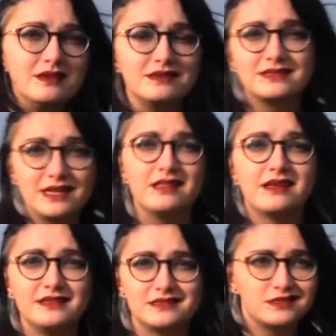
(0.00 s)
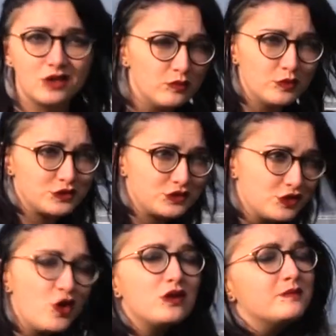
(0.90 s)
that distilling is almost
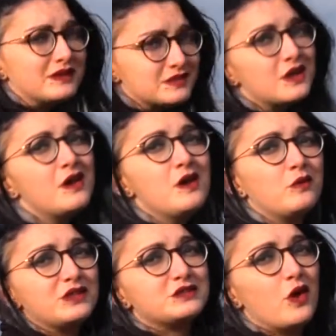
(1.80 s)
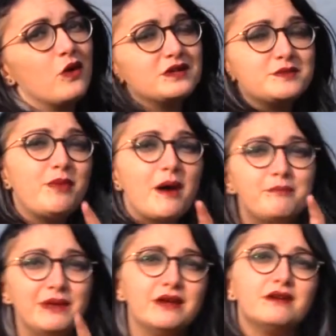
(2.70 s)
synonymous with Scotland,
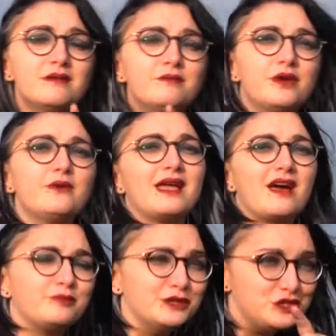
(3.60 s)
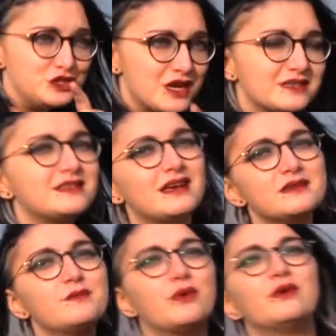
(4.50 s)
but beer and brewing have been just
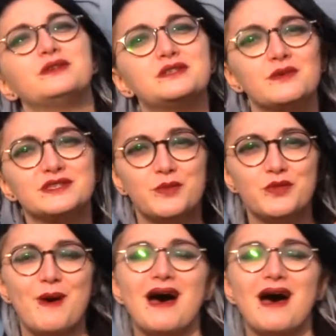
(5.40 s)
as important to us, both